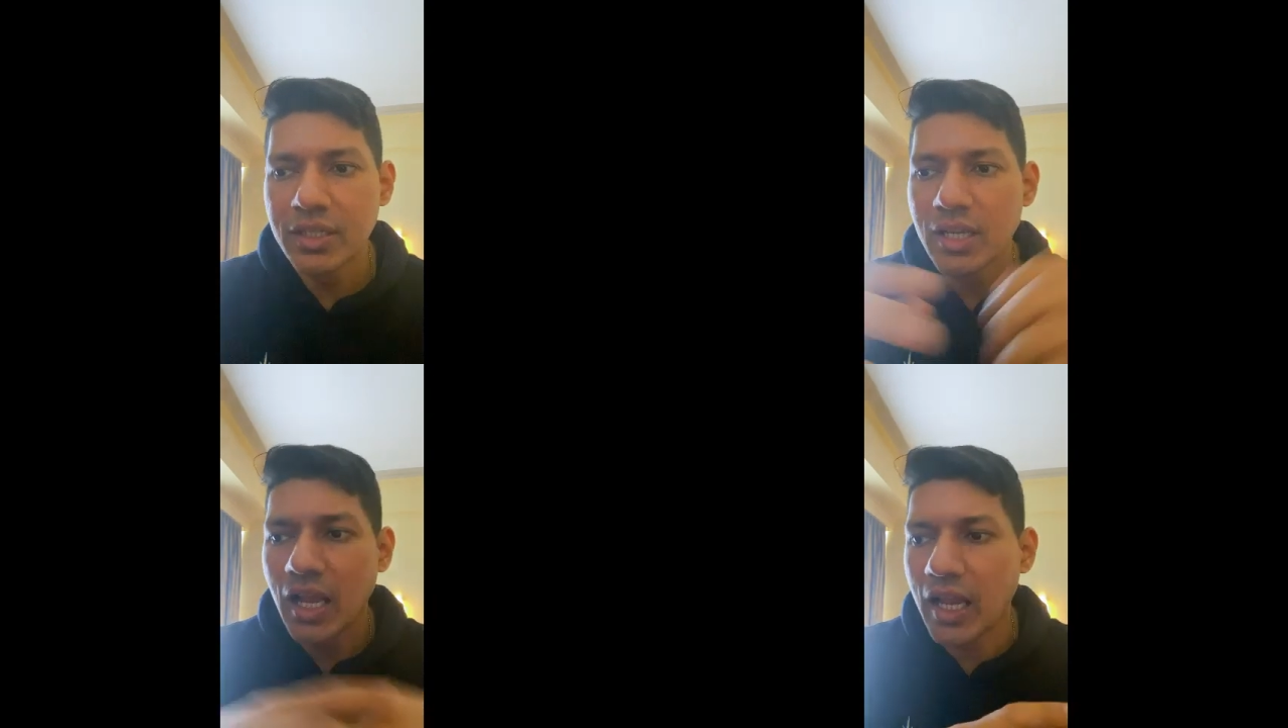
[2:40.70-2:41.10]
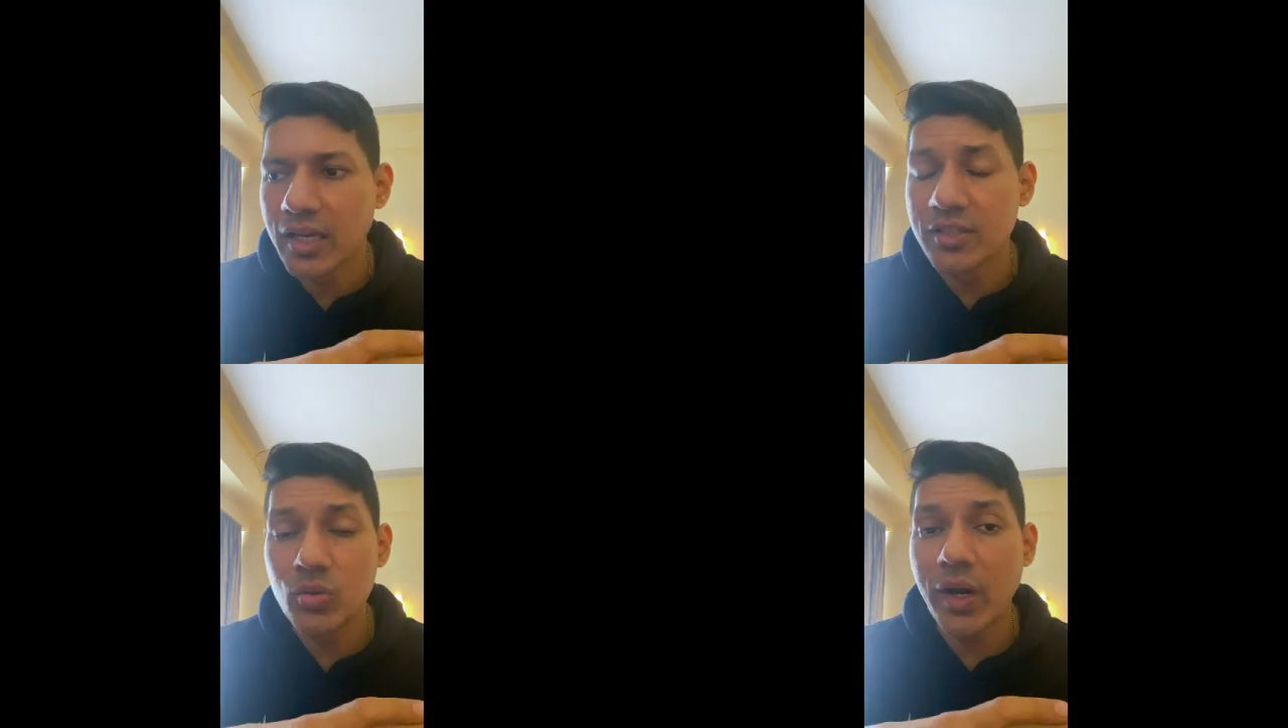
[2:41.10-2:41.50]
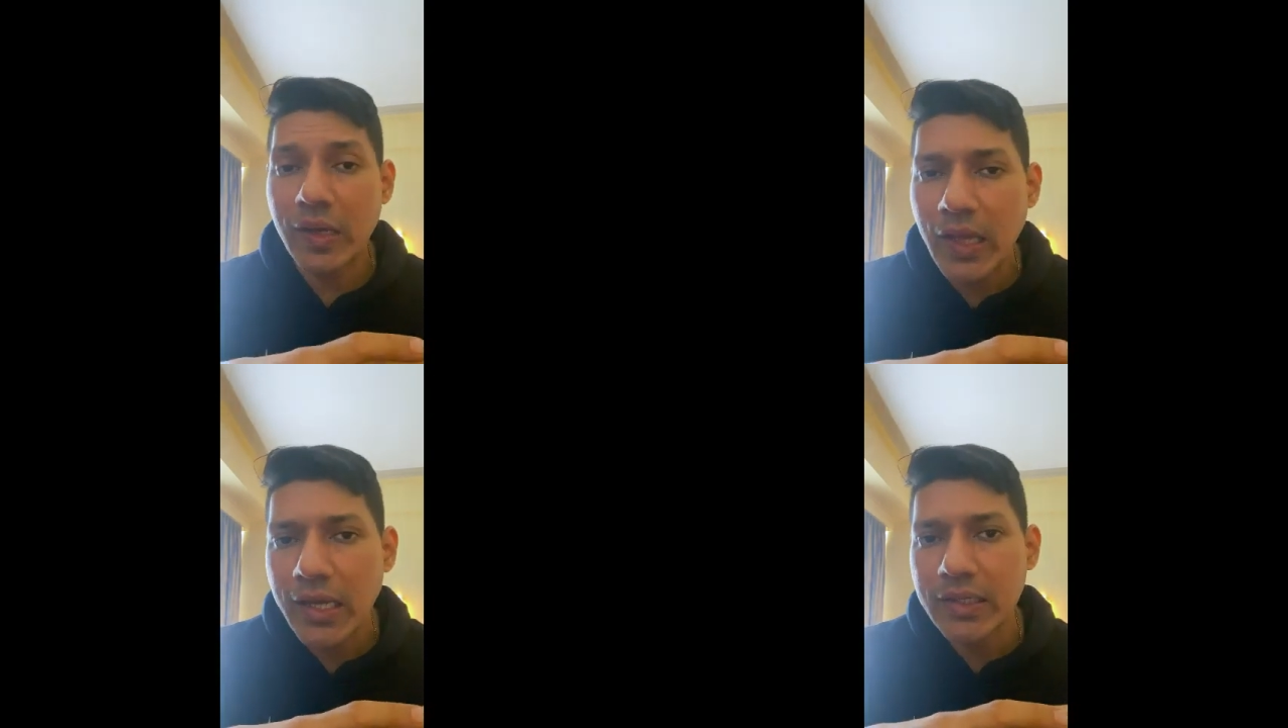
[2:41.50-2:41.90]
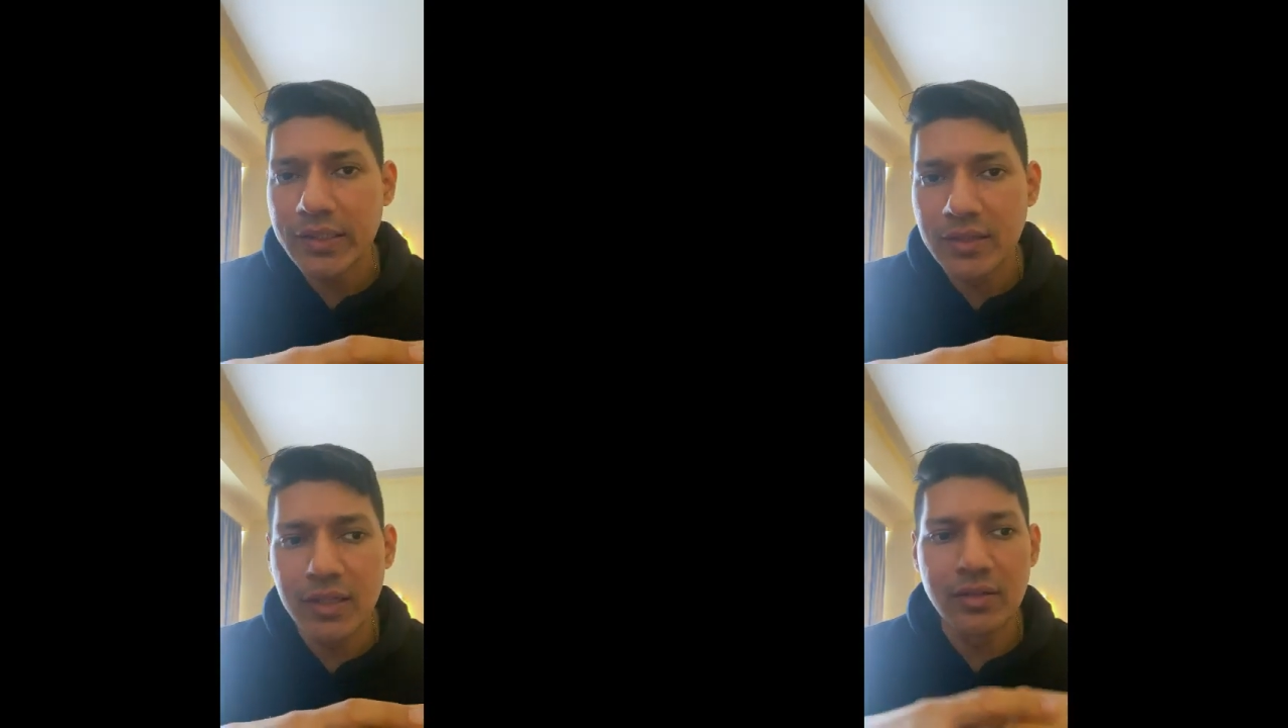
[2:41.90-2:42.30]
and it's quite
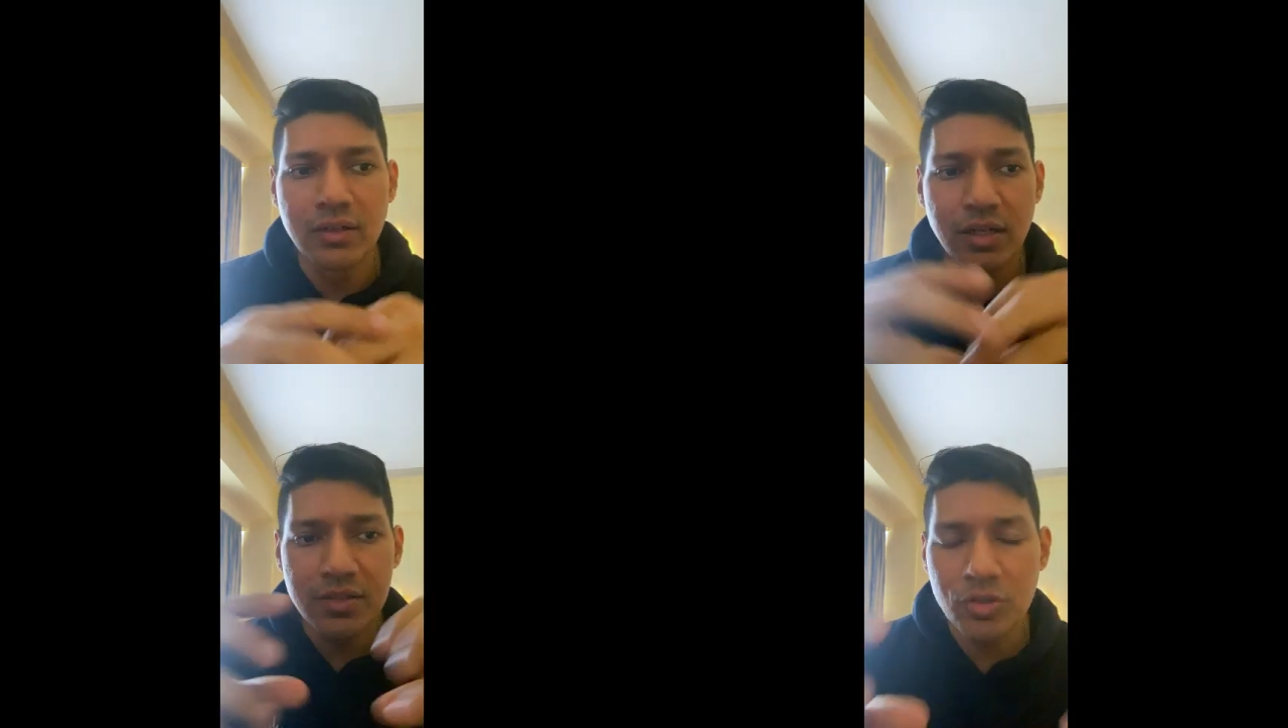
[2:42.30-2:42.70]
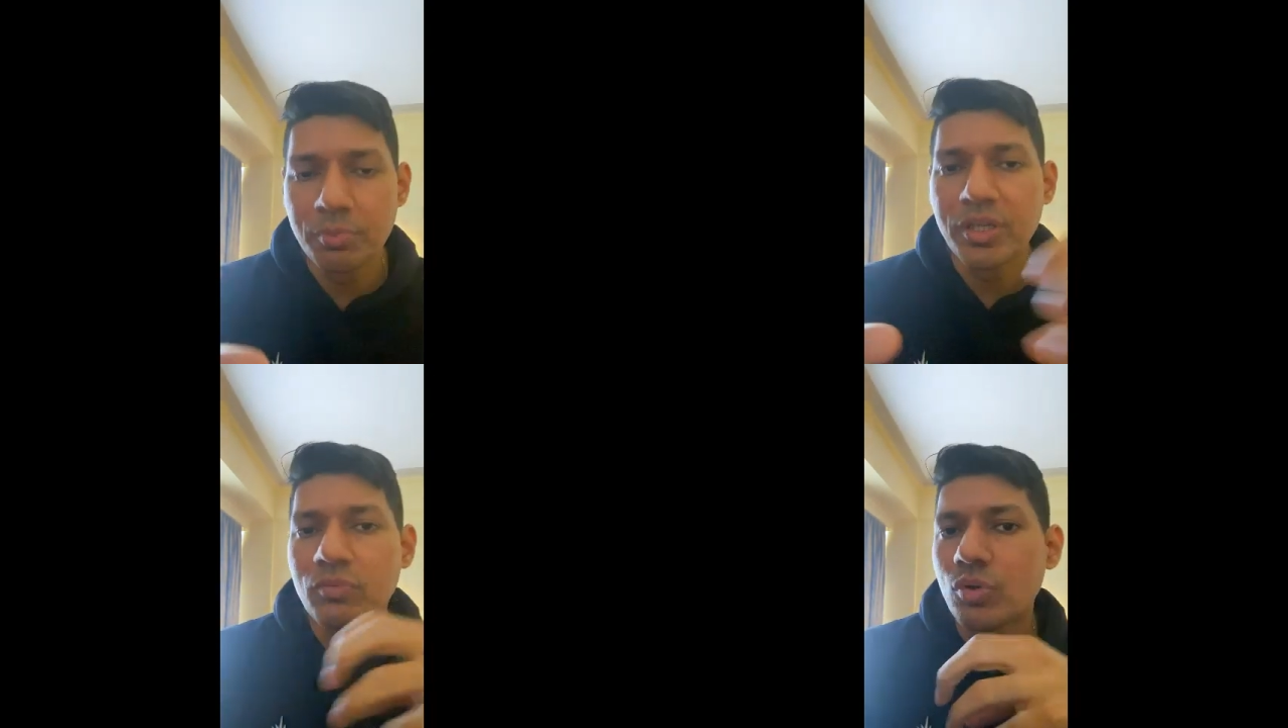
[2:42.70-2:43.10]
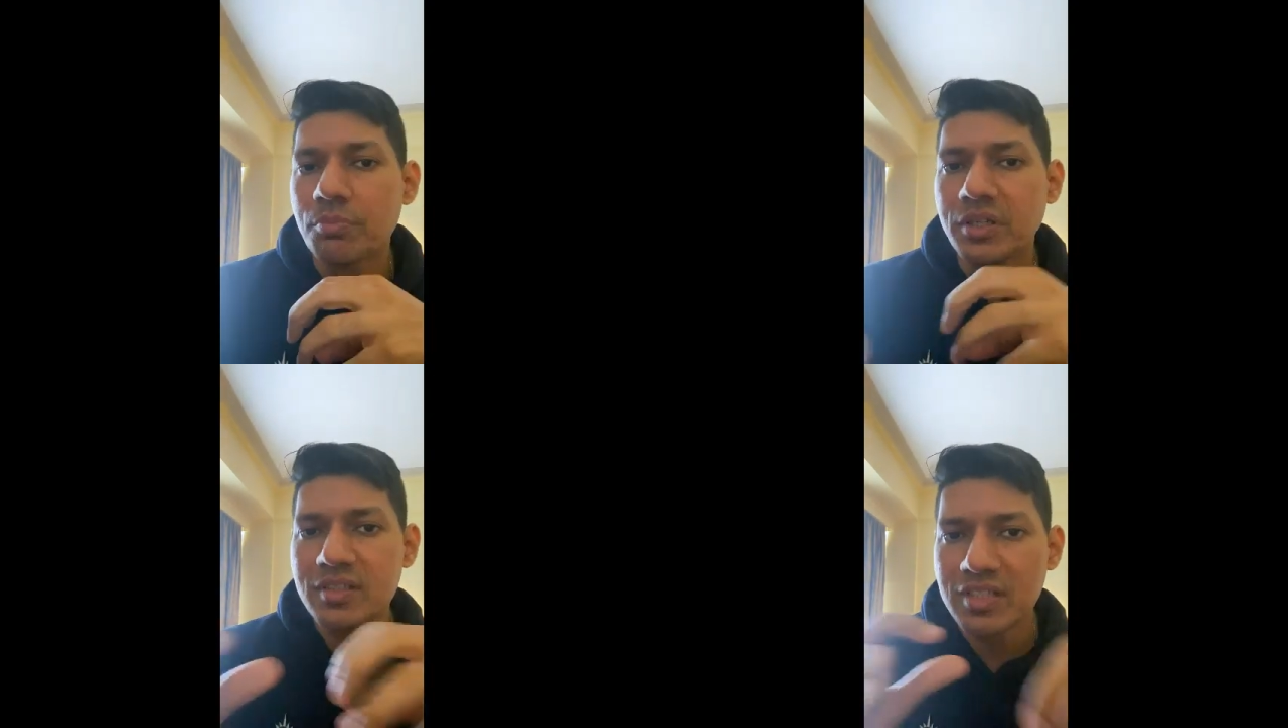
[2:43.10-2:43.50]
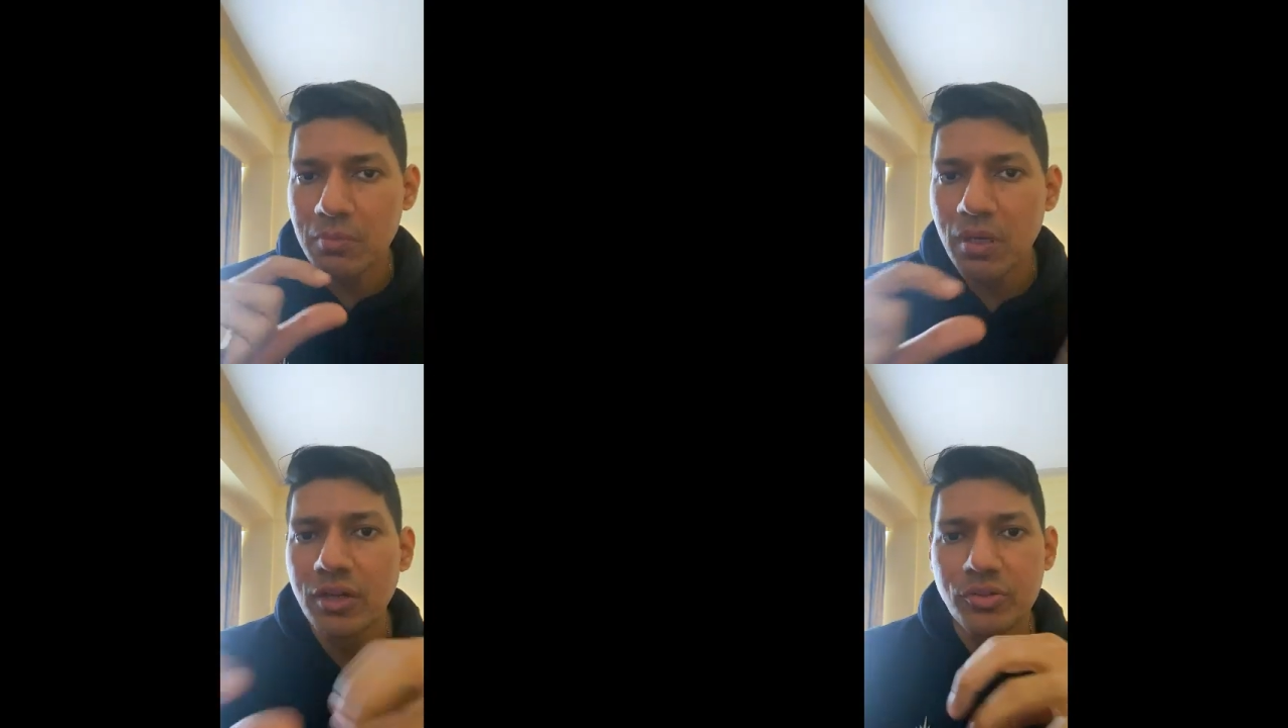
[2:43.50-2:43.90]
likely that their SOP would be
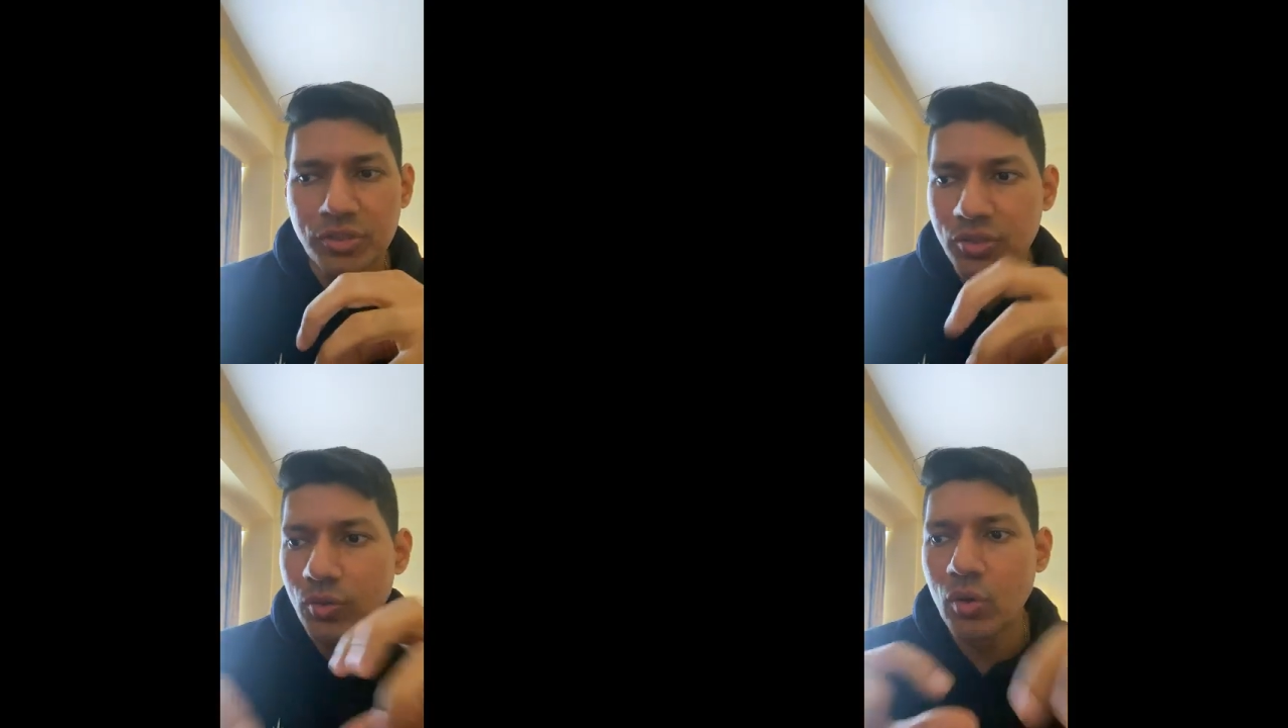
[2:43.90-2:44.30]
similar to you,